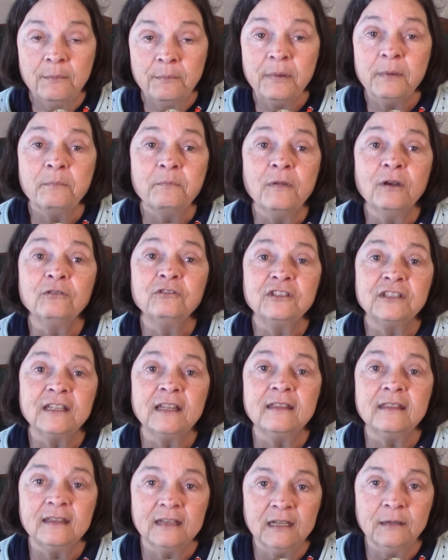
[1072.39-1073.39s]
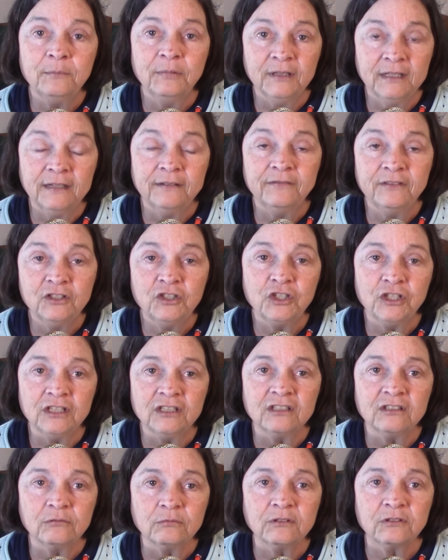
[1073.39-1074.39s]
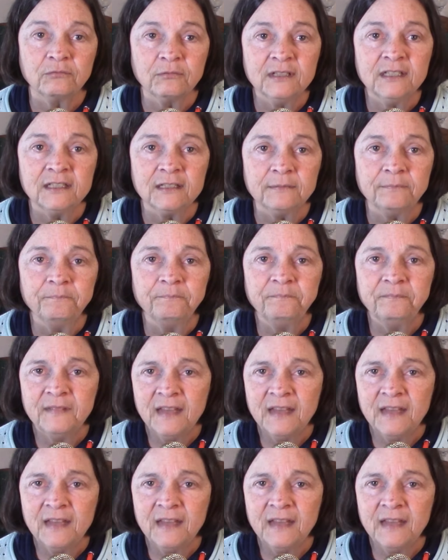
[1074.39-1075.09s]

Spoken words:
but most say that he believed that Jesus was risen.